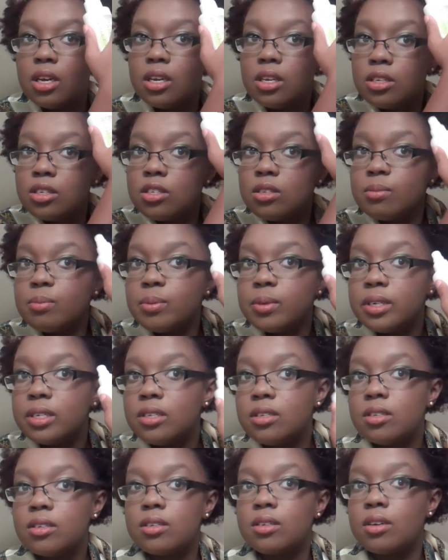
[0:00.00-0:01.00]

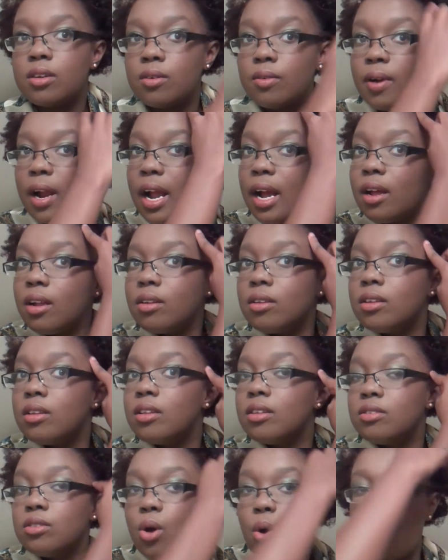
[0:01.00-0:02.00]
spritz around
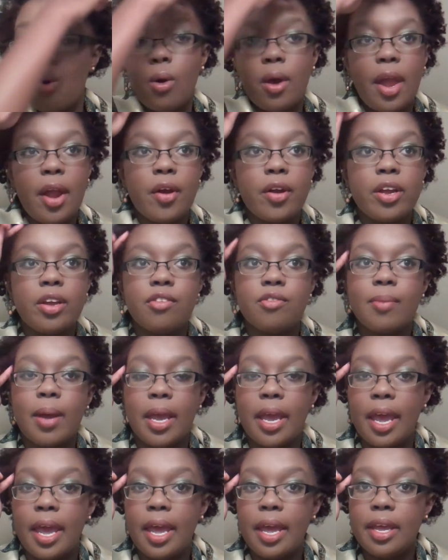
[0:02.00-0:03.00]
this whole area of
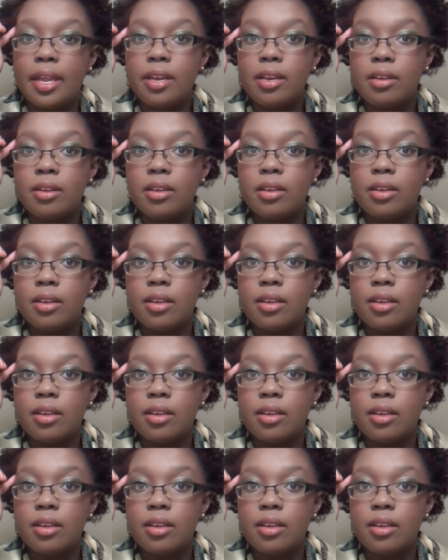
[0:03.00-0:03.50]
my head